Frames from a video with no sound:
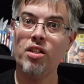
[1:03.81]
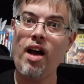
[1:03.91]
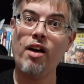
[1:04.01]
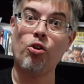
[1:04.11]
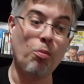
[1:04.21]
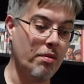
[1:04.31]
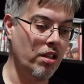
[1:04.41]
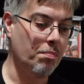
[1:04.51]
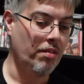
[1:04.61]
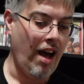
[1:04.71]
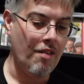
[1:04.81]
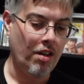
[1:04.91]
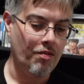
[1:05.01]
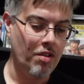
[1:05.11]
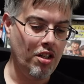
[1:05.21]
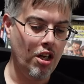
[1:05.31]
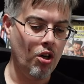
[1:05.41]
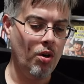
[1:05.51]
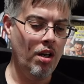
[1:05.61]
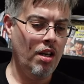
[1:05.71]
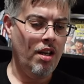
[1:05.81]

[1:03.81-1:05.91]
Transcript: I'll open it up live on video.